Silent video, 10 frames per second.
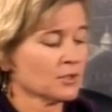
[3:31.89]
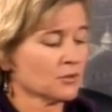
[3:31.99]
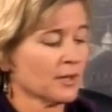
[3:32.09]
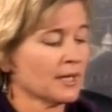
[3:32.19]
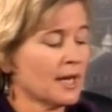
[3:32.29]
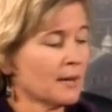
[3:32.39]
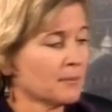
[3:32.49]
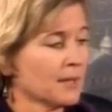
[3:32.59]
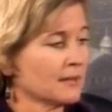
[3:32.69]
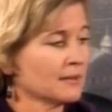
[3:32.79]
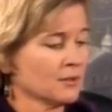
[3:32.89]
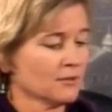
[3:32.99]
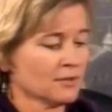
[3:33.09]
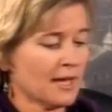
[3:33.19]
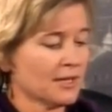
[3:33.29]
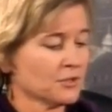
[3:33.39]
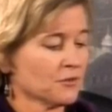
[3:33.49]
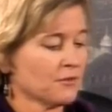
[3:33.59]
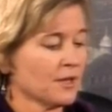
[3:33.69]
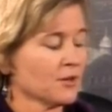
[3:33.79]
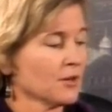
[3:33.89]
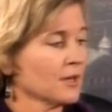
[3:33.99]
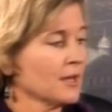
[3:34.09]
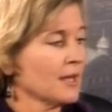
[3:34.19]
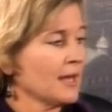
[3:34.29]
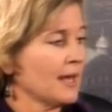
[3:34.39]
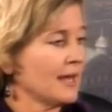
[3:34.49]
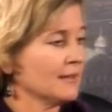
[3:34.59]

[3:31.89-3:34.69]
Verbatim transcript: just string it up and you know size your finger mm-hmm.